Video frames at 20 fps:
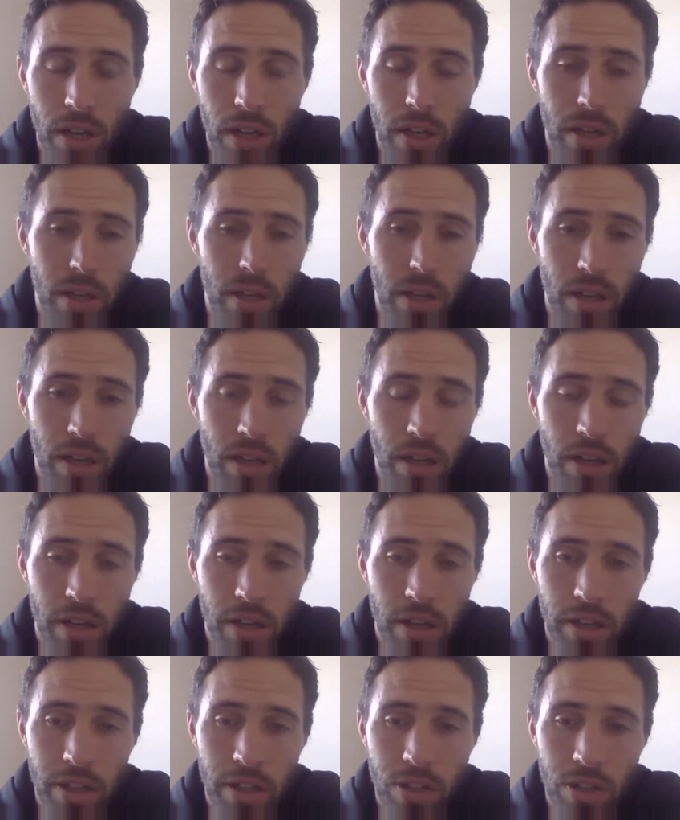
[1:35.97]
and
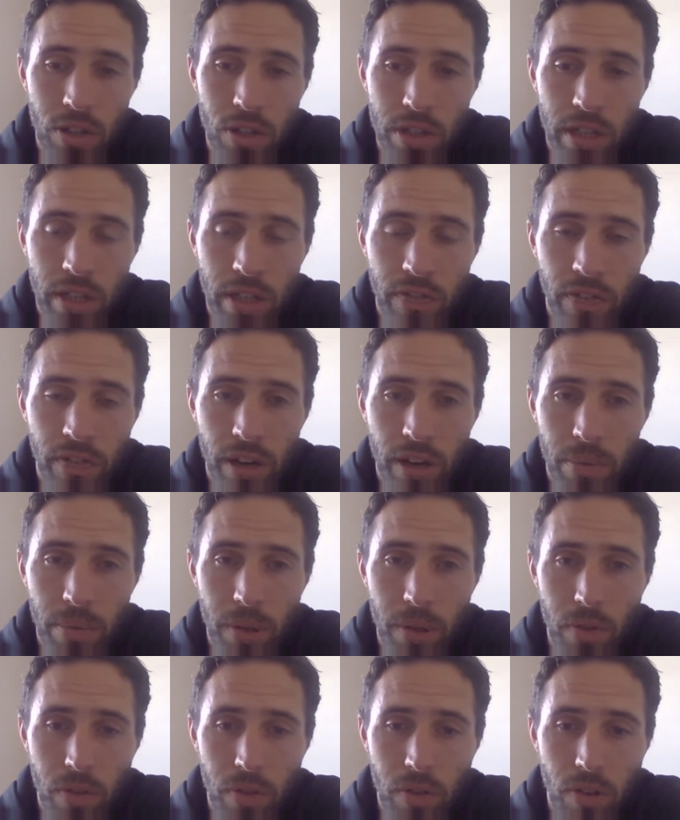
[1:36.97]
luckily Josh Key found
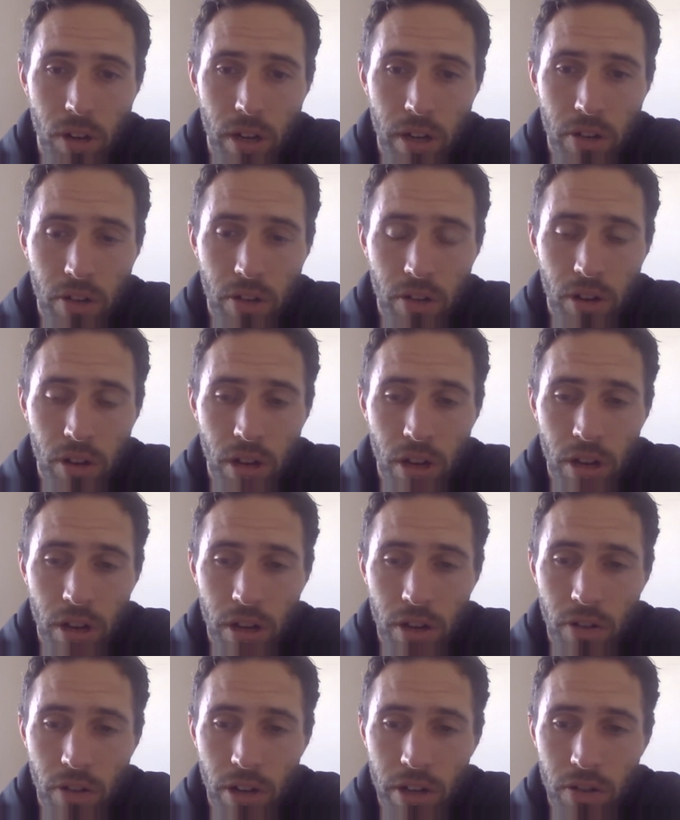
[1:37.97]
me with a great
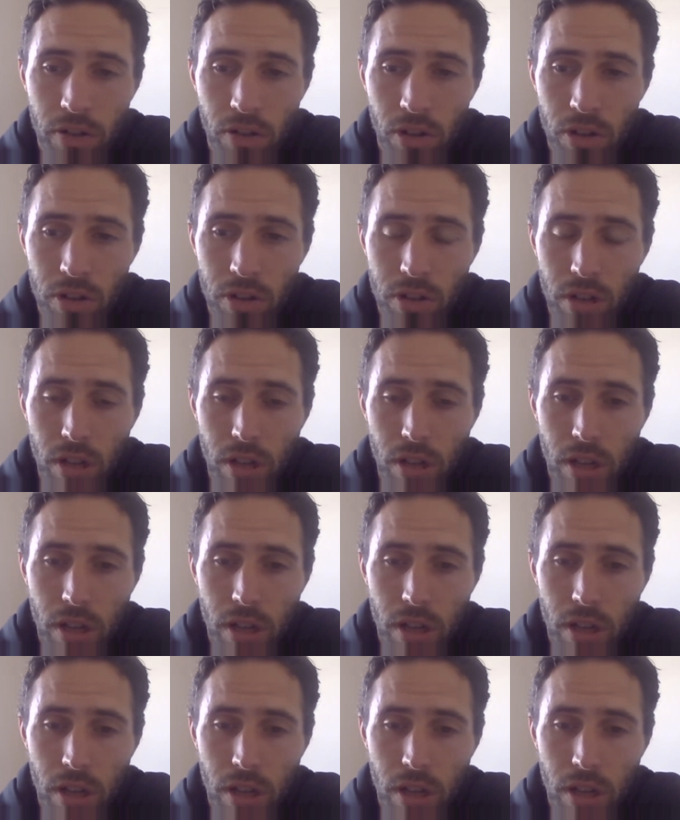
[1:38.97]
cross.